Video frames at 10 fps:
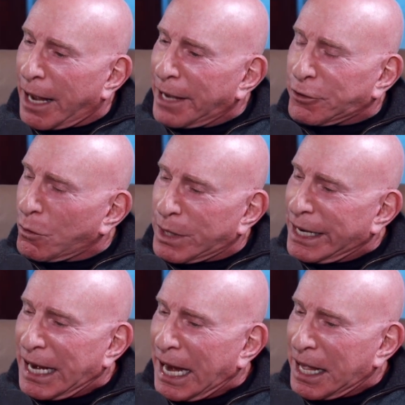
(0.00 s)
Uh, I don't
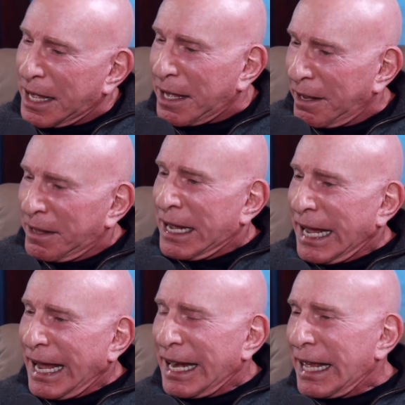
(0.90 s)
need any uh,
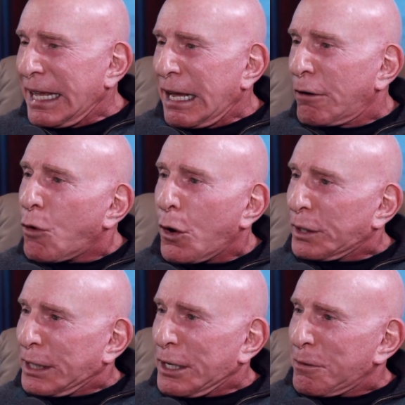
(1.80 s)
any uh,
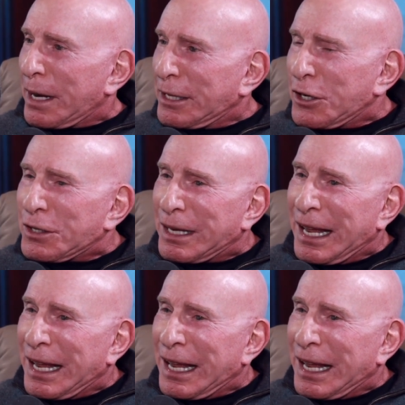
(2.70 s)
royalties. I know. Just...